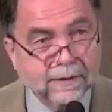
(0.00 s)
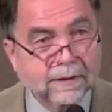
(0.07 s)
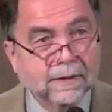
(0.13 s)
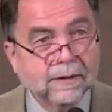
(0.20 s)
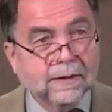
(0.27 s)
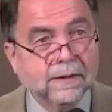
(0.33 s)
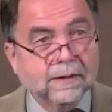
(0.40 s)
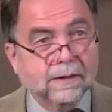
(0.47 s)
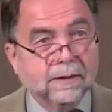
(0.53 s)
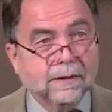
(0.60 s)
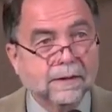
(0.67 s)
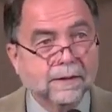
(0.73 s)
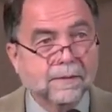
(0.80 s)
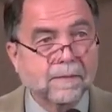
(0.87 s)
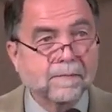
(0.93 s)

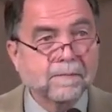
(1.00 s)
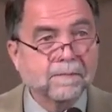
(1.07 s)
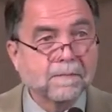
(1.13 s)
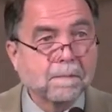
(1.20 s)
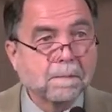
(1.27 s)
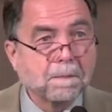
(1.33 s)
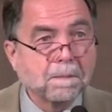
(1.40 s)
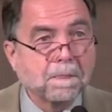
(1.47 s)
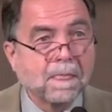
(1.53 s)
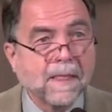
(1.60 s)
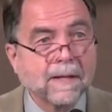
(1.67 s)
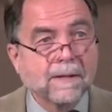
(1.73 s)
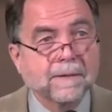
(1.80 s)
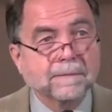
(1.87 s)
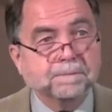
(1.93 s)
(silence)